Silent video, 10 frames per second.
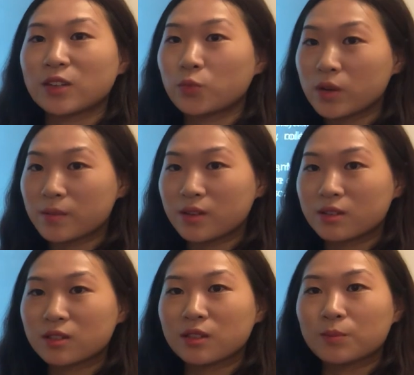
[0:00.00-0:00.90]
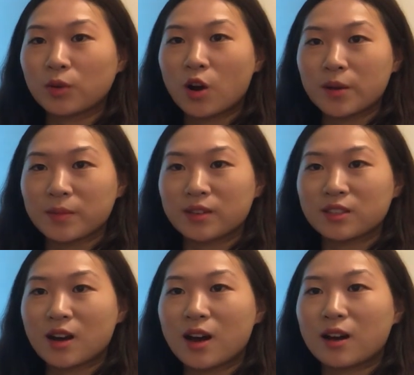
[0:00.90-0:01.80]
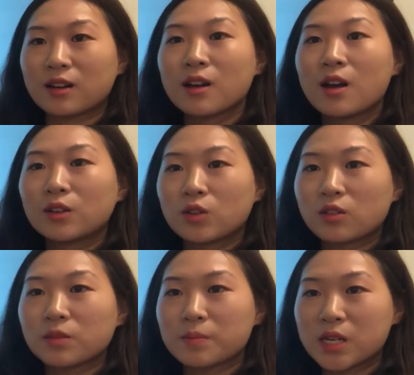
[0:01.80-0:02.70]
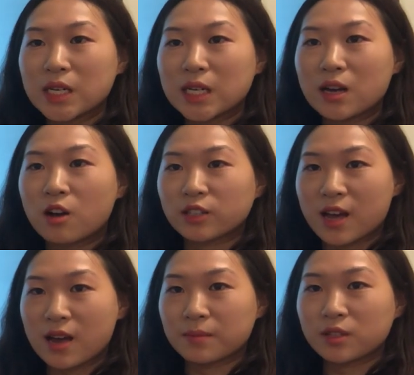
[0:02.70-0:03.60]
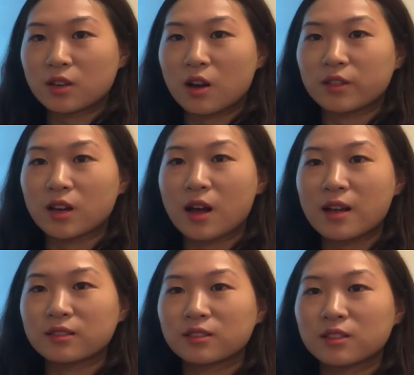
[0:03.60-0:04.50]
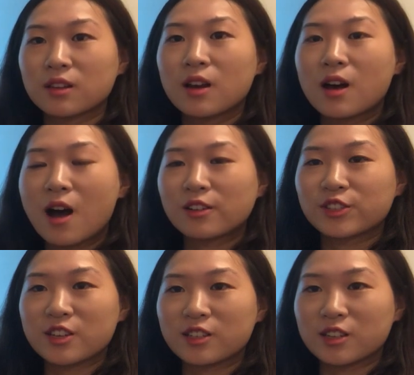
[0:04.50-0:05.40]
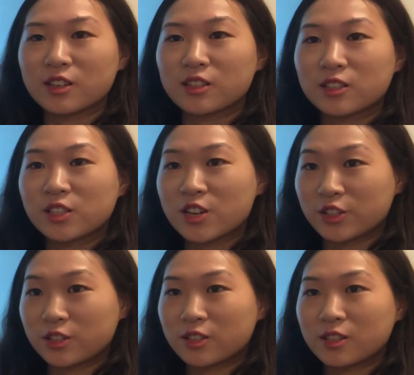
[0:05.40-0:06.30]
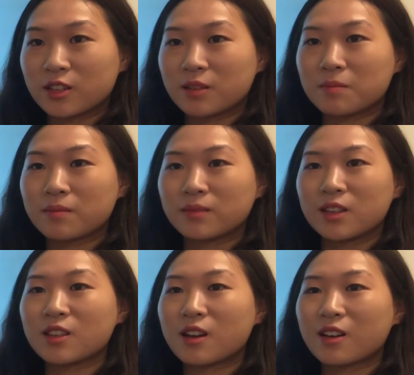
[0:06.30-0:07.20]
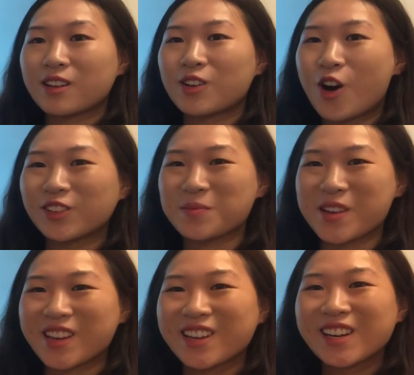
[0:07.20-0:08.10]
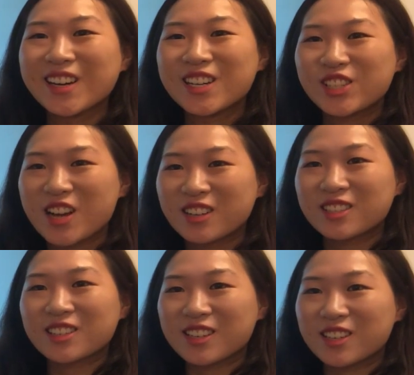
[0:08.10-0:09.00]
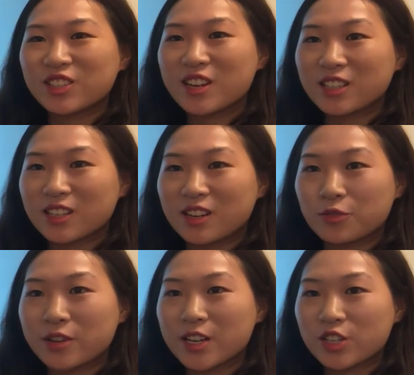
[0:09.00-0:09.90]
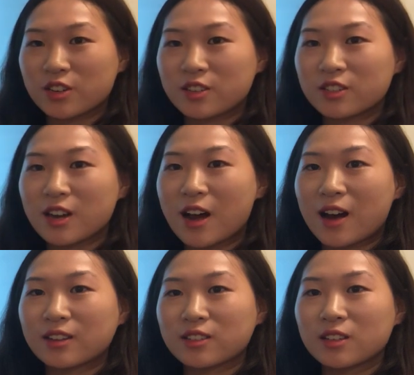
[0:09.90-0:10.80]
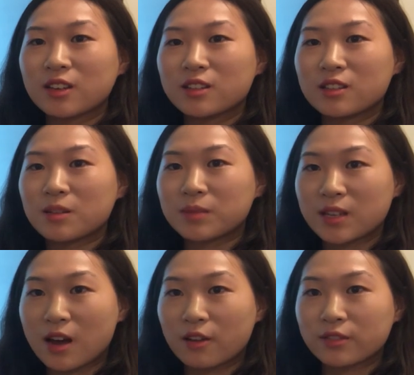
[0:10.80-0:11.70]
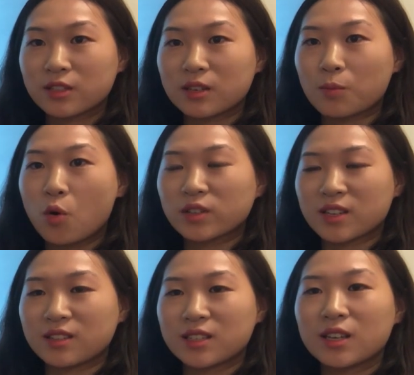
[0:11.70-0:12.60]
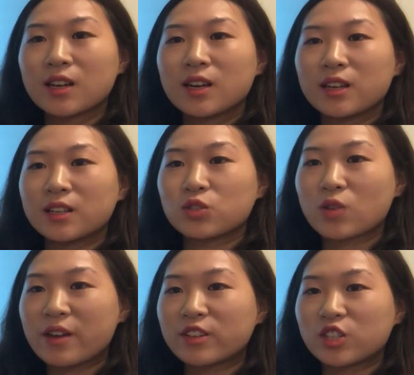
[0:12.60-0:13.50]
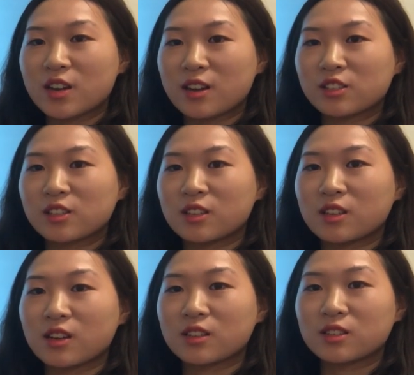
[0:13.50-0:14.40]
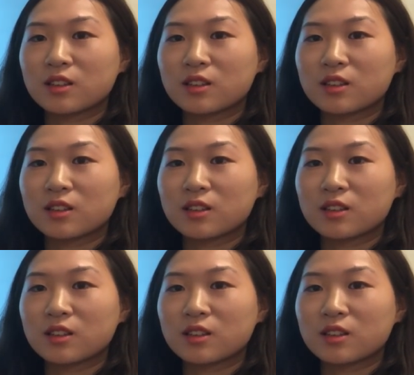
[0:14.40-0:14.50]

and women's employment are not merely outcomes of the ungendered changes in the economy. Changes in gender relations are themselves important in driving change in the